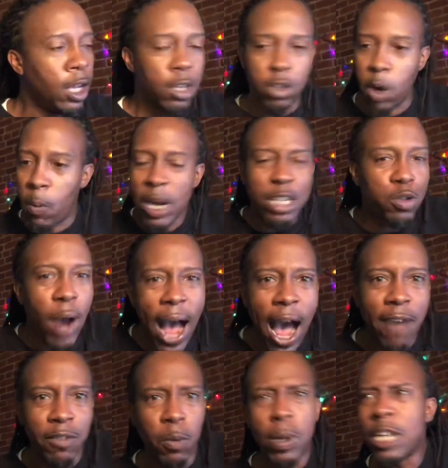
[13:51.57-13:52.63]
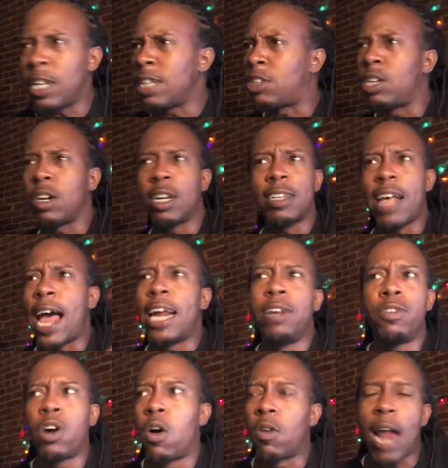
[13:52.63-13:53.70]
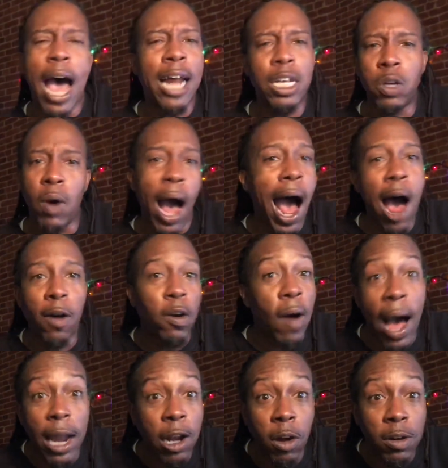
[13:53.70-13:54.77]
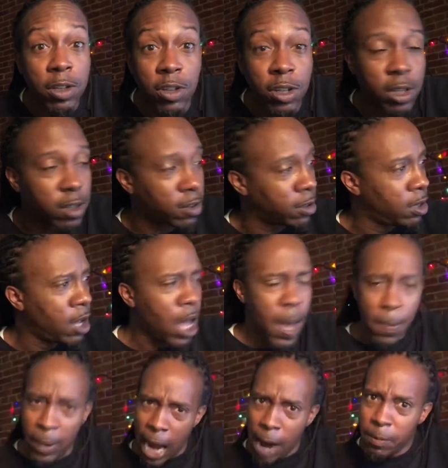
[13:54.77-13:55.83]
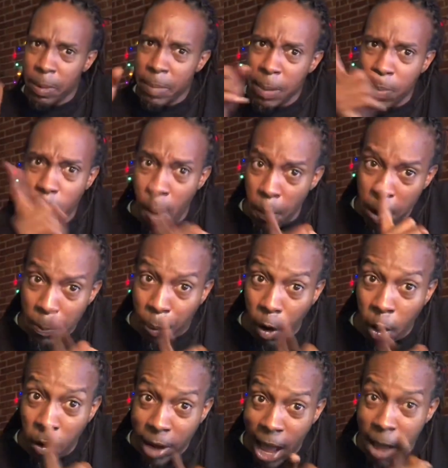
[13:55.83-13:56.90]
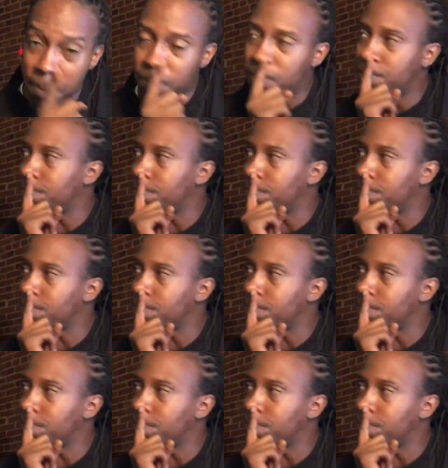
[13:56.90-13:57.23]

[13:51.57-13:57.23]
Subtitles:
So we driving. It took us, I ain't even going to lie to you, I don't know how long it took us. But I remember when we pulled up.